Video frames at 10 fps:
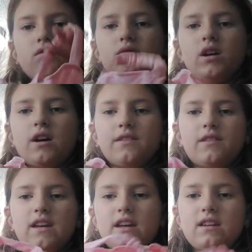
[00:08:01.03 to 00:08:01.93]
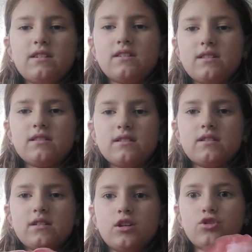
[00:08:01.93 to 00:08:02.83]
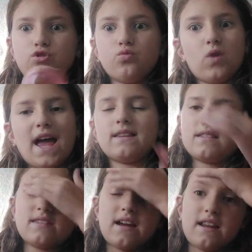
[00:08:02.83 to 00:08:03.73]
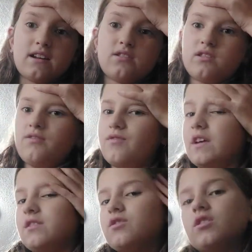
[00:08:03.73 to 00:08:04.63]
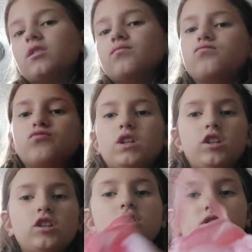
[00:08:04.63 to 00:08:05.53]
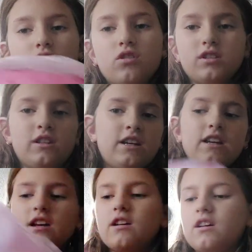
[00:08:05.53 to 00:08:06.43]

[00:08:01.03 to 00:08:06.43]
We got this little dress that actually fits her really goodly.